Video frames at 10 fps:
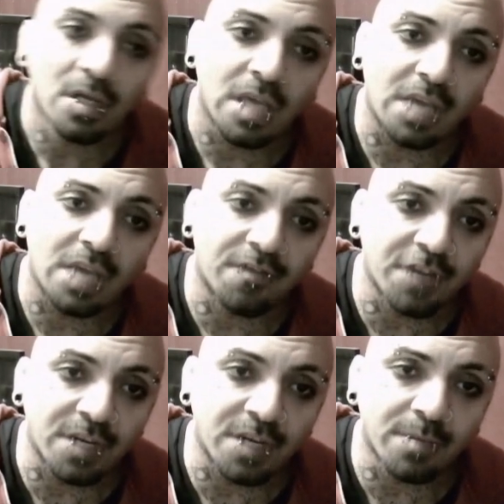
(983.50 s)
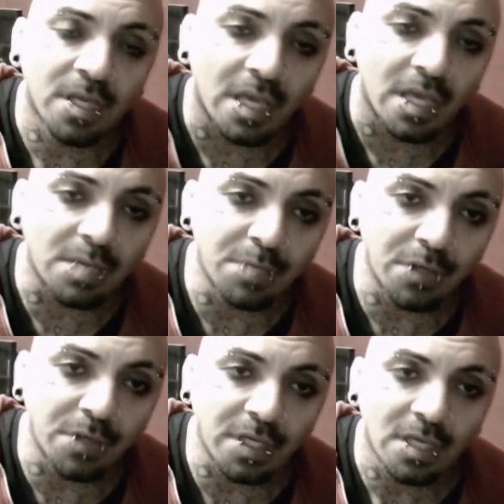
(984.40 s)
and freedom and
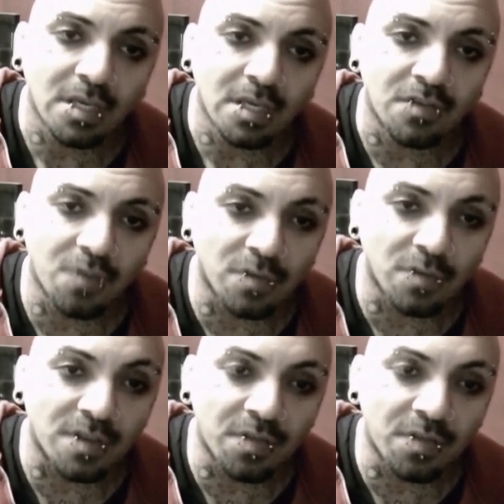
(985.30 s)
beauty because those are the